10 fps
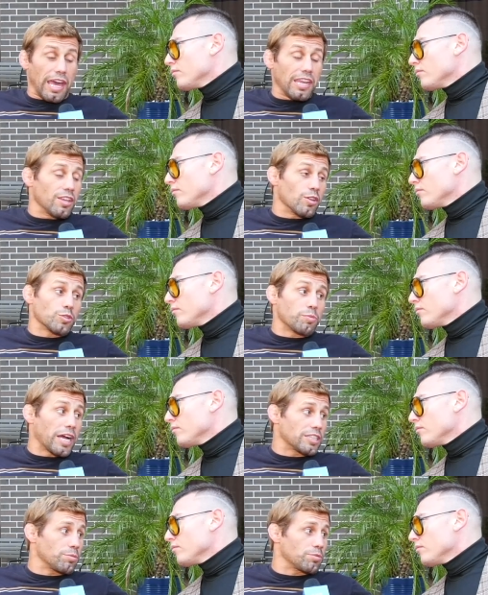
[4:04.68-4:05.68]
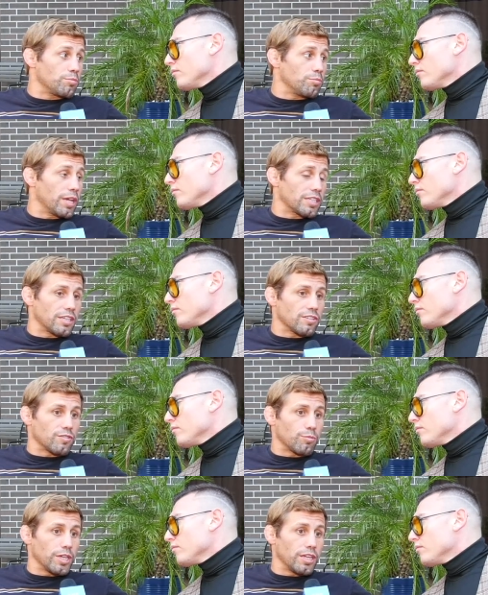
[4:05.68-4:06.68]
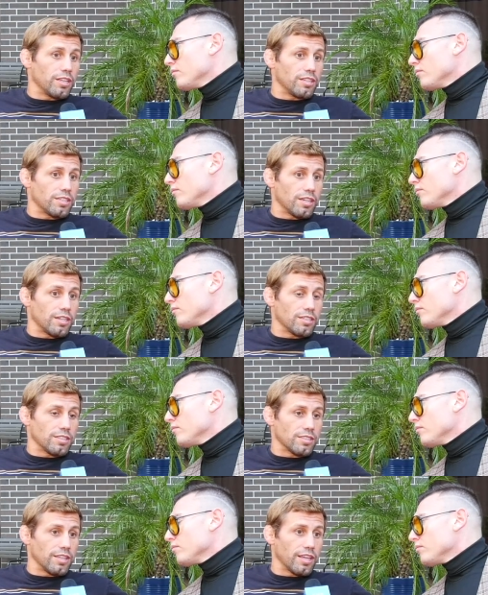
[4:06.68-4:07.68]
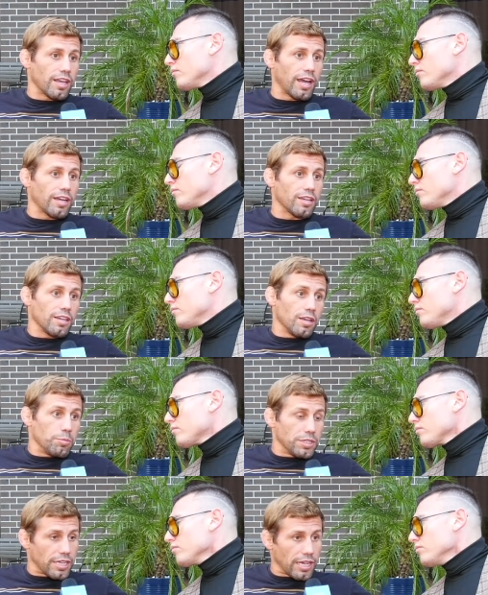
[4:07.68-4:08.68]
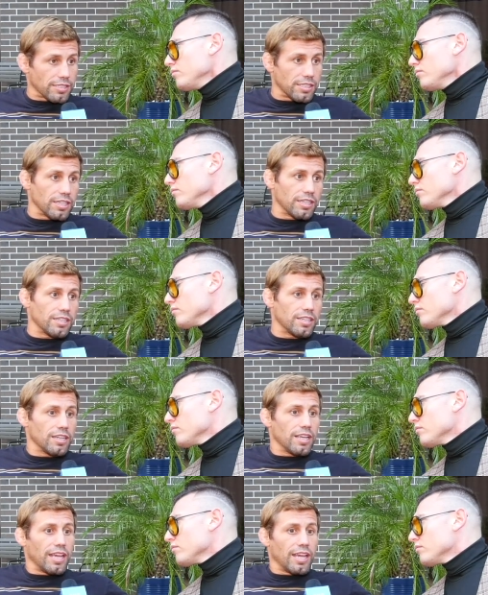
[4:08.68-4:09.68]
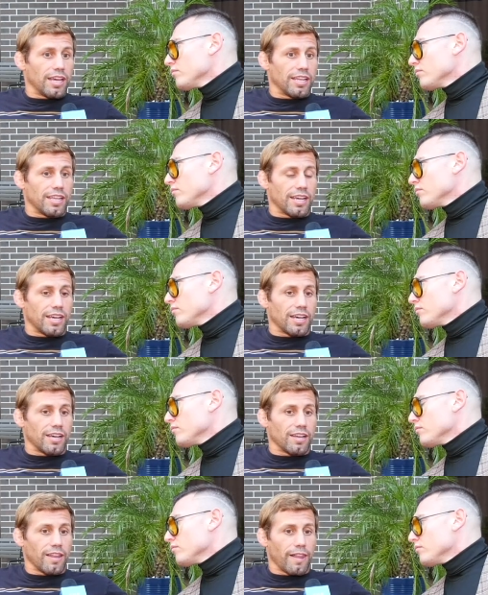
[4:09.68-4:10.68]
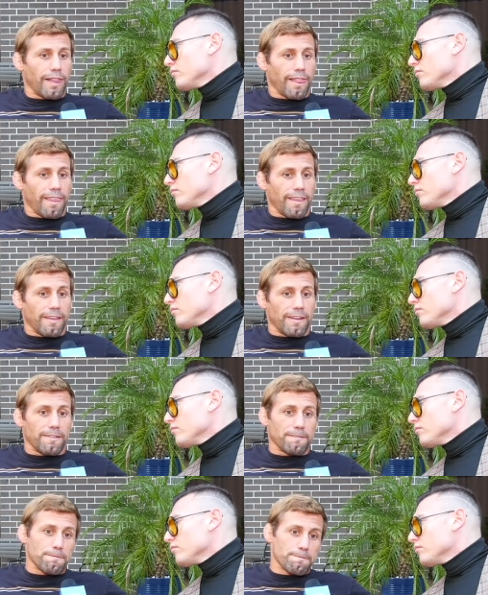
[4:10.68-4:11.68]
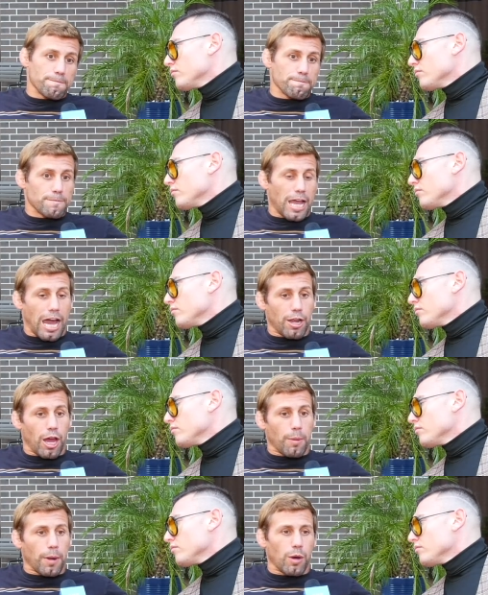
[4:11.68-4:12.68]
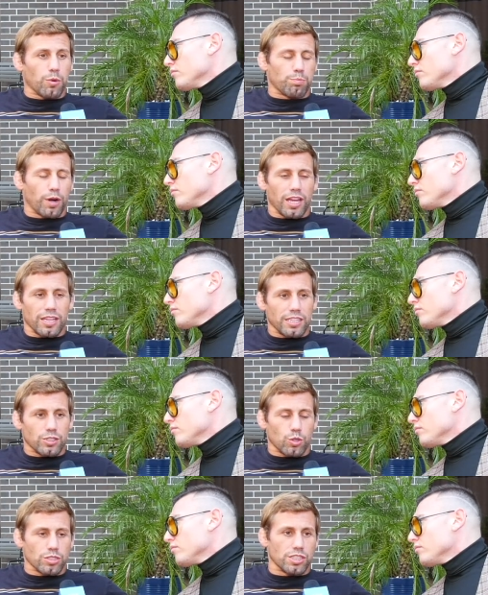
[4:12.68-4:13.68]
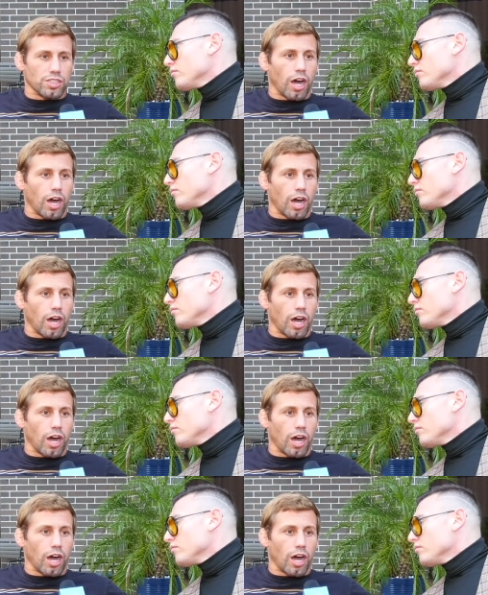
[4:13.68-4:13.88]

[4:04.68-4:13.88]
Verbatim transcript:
Speaker 1: any of those matchups make sense for me to, to see that guy be tested. And, and uh, you know, I, I, I would probably lean towards the